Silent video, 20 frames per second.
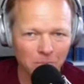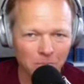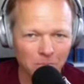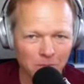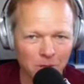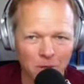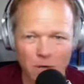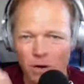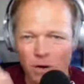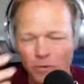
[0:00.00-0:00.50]

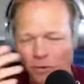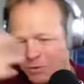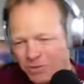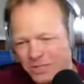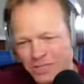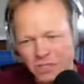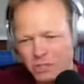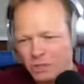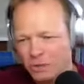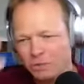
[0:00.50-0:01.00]
Are, are those
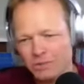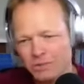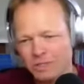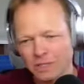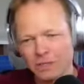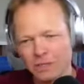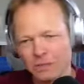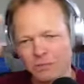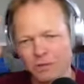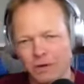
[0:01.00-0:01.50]
issues
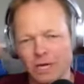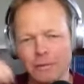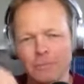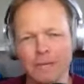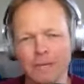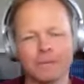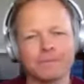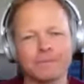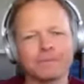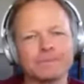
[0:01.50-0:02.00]
that you thought
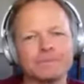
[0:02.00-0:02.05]
about?